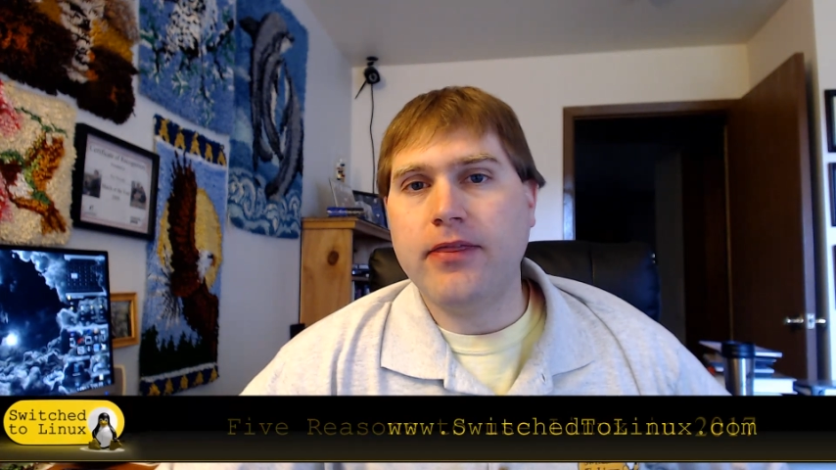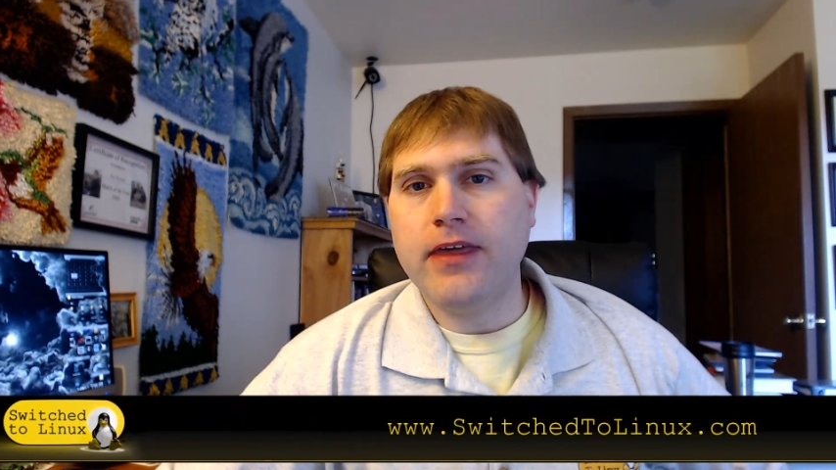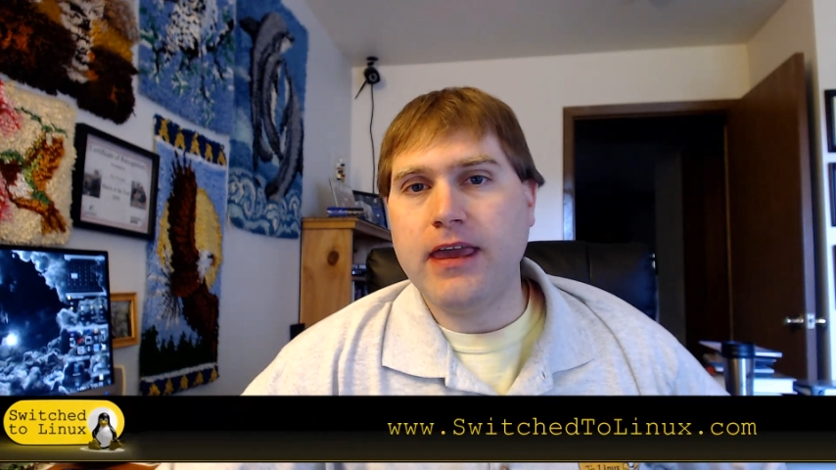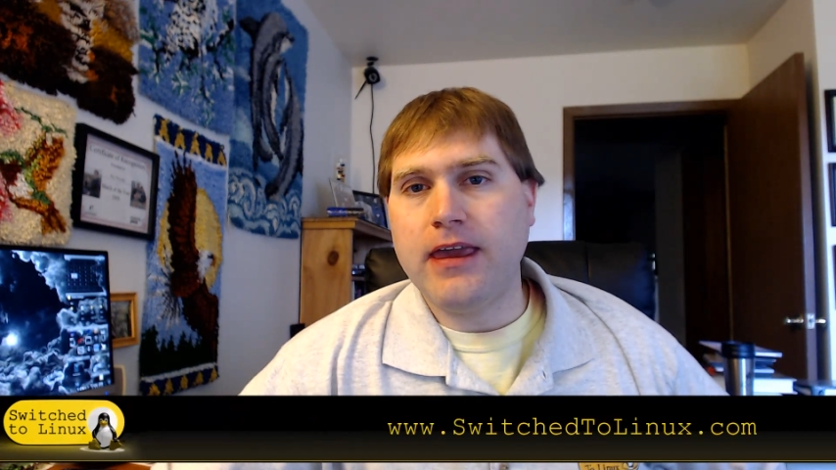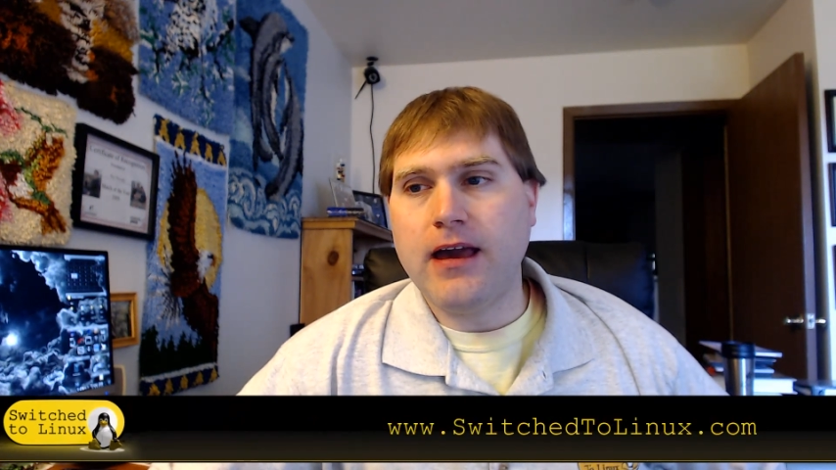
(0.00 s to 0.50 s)

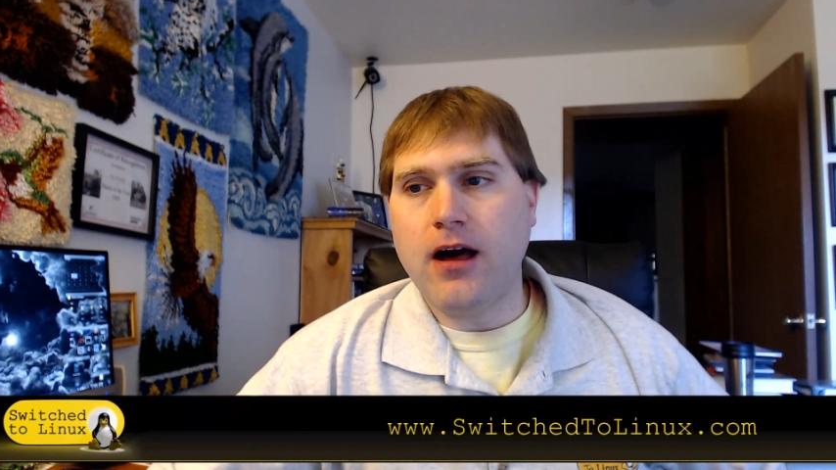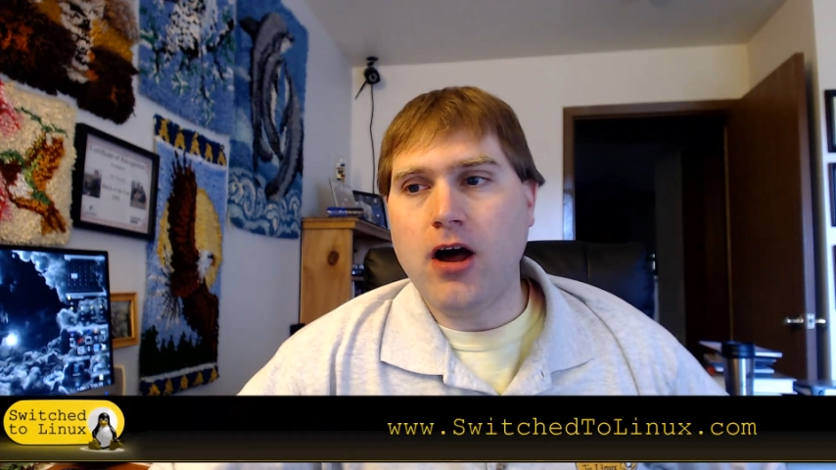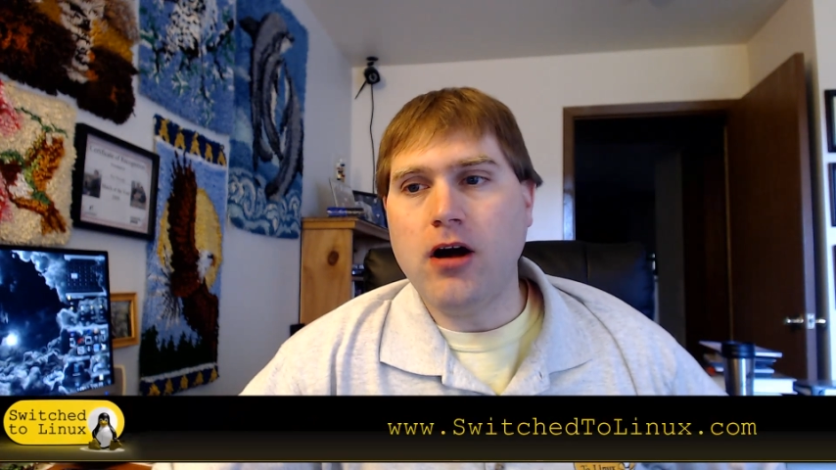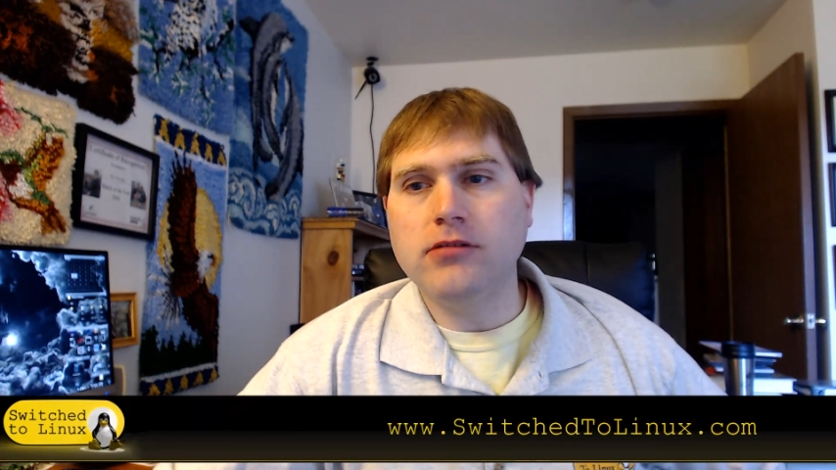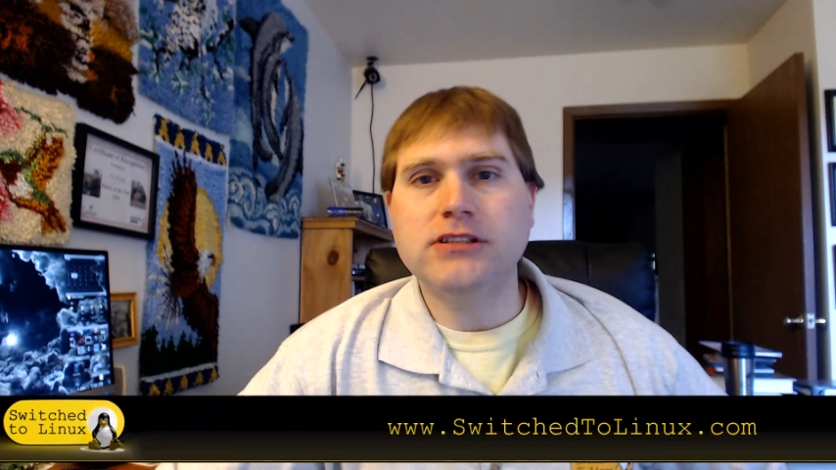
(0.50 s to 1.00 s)
the uh,
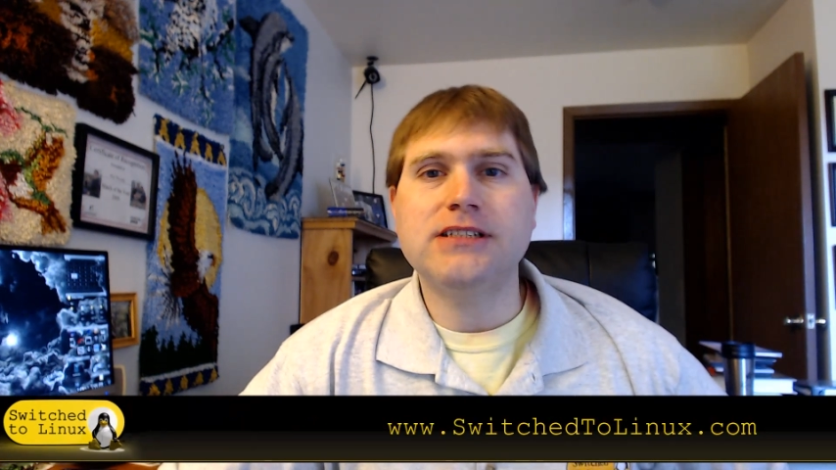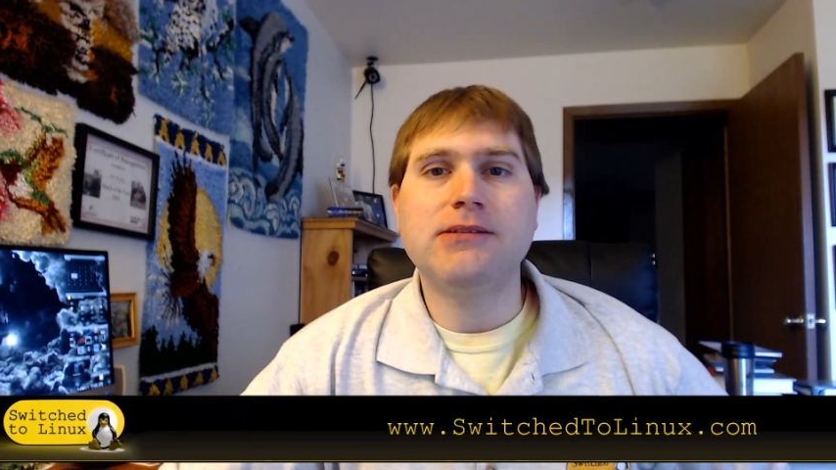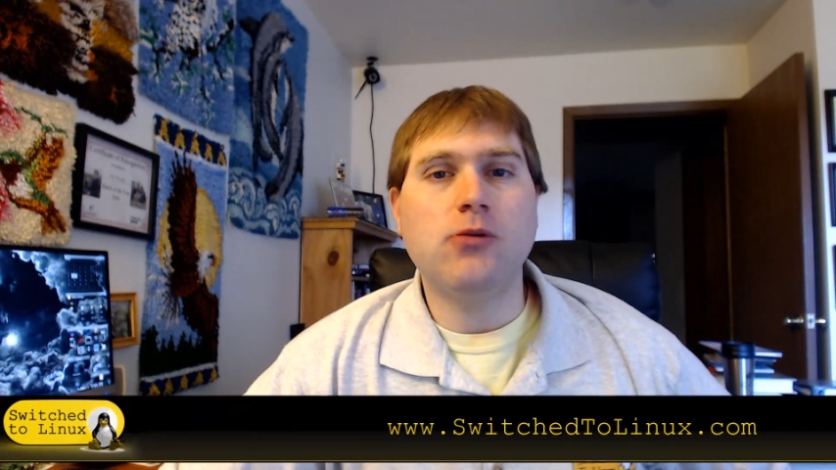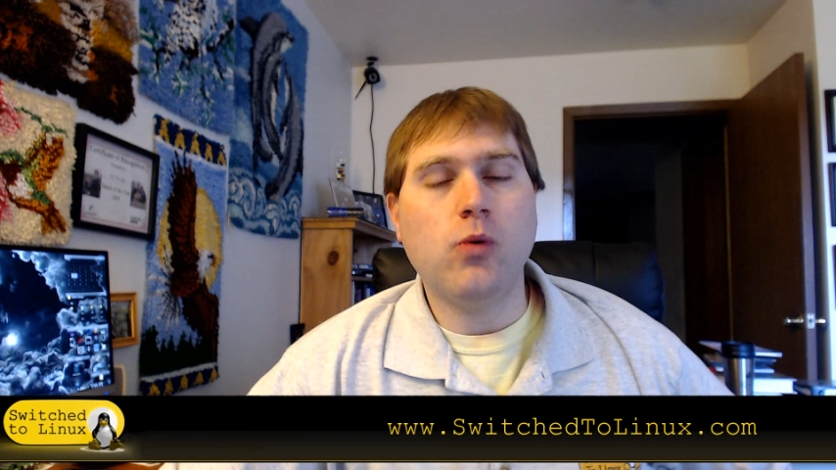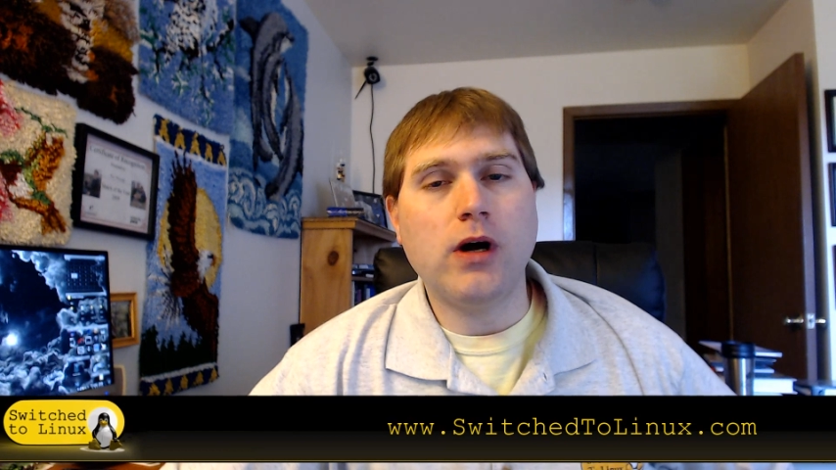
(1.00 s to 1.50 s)
host
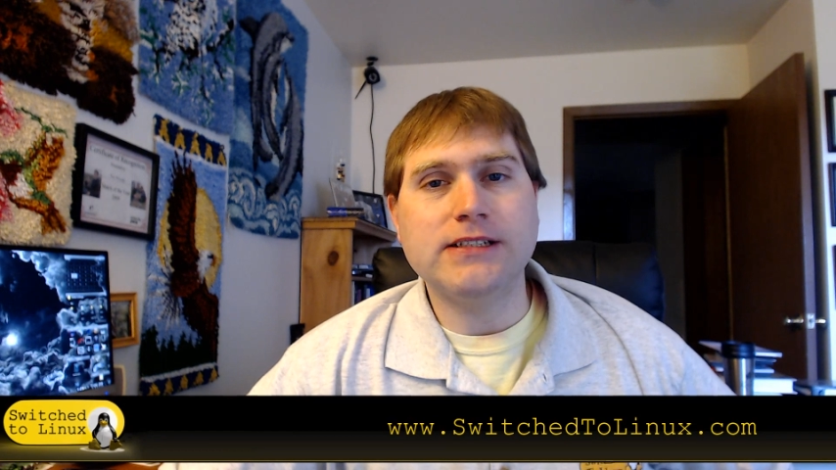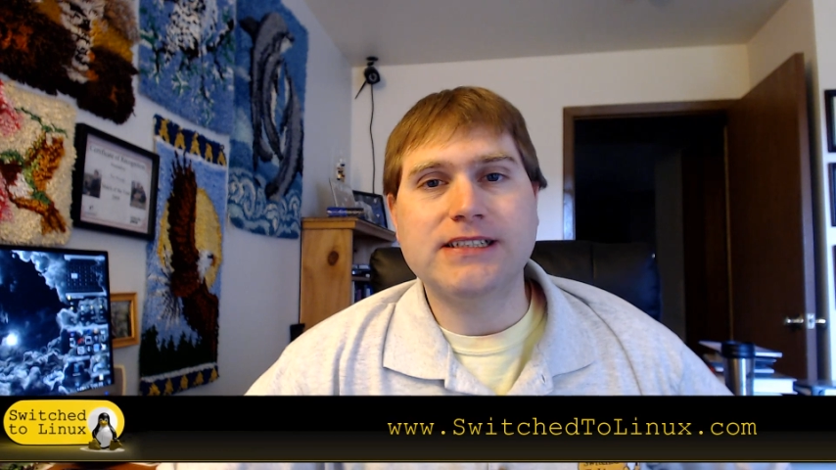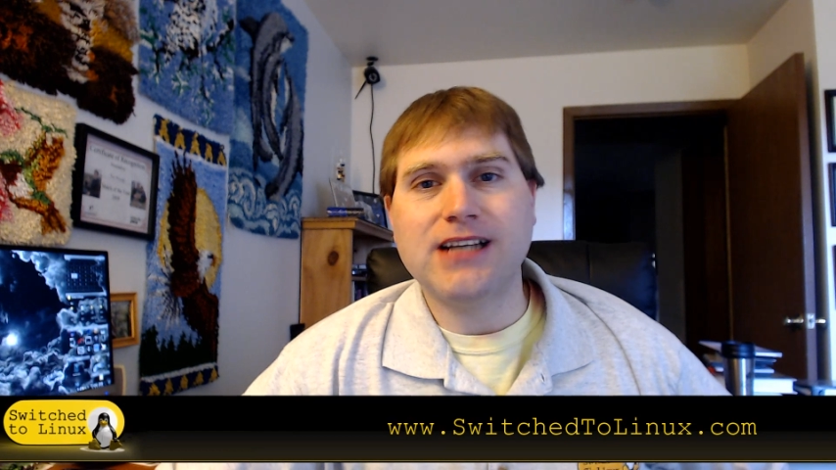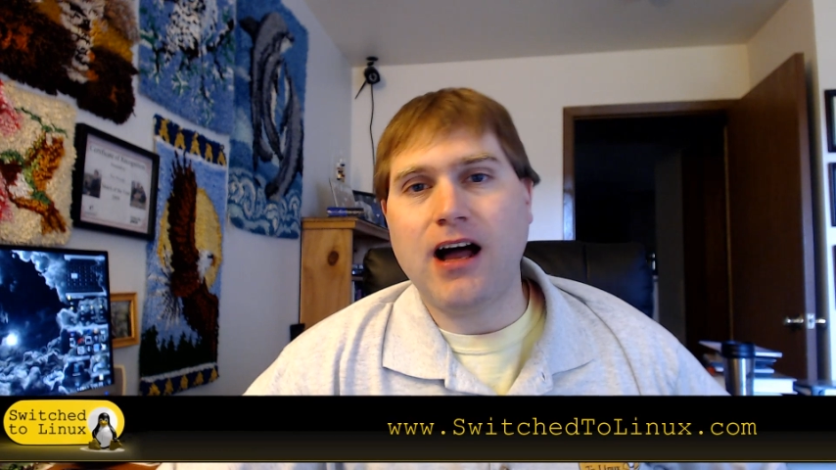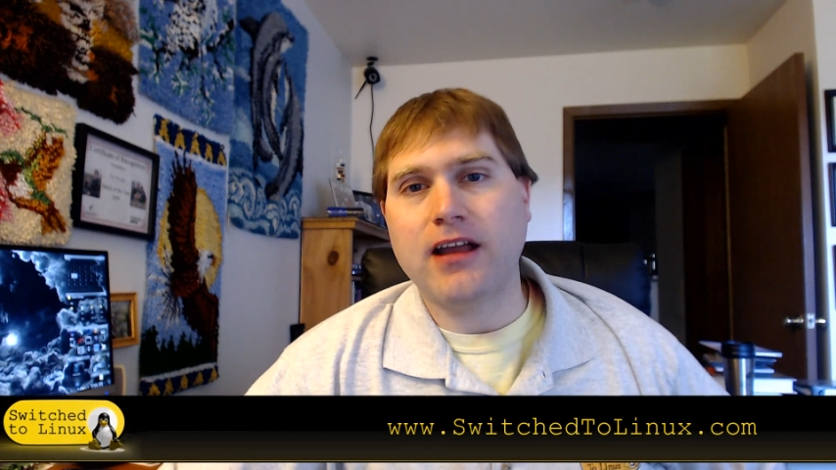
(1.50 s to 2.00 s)

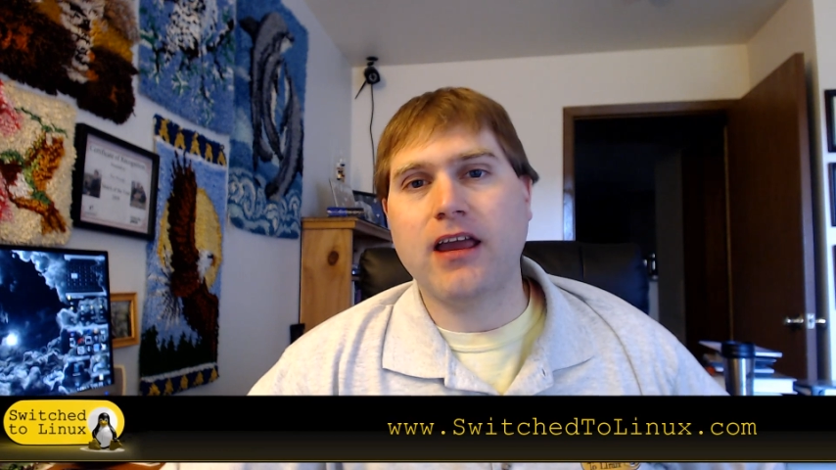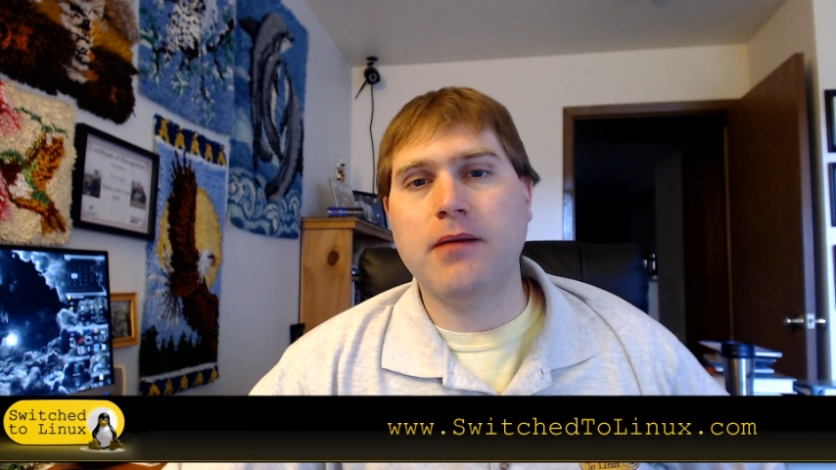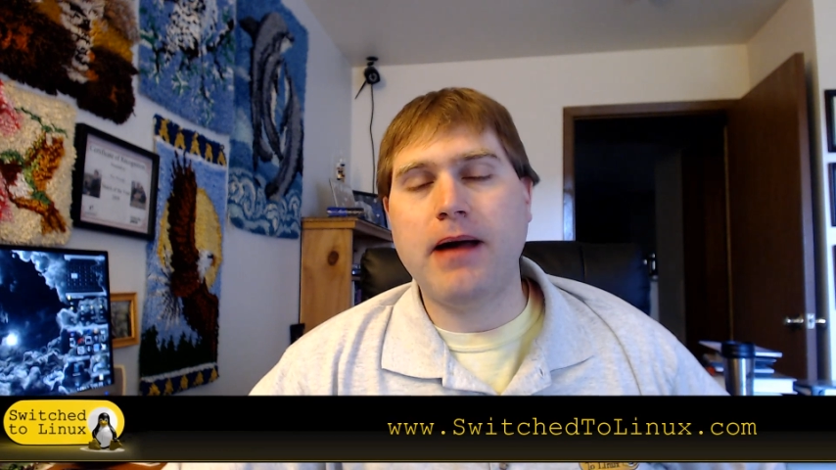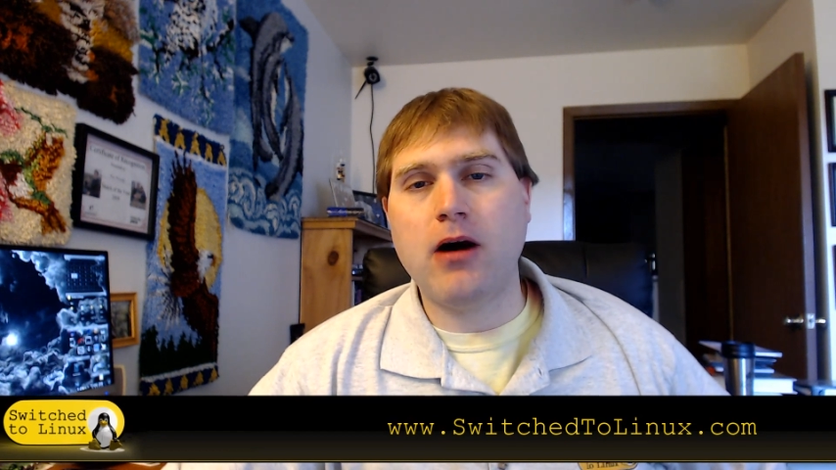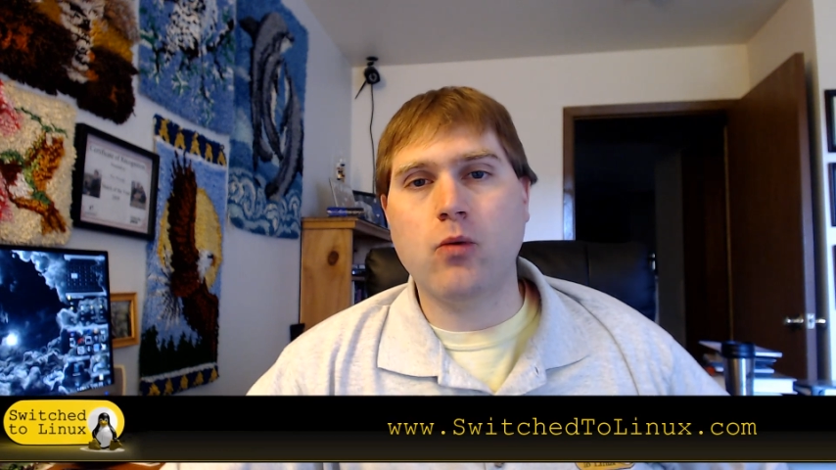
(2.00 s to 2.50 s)
was talking
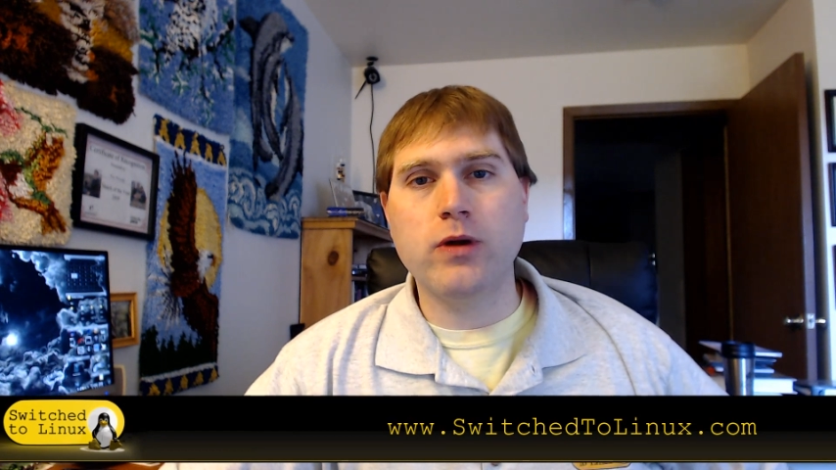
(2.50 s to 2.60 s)
about